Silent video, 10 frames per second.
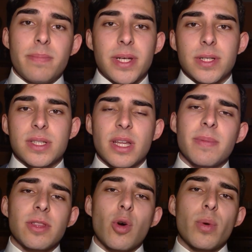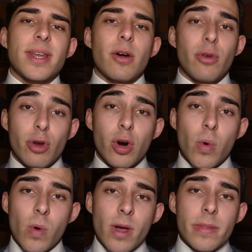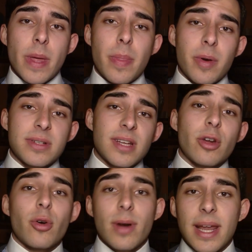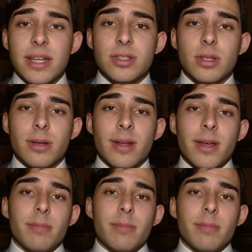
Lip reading: because even though we now know that there is a correlation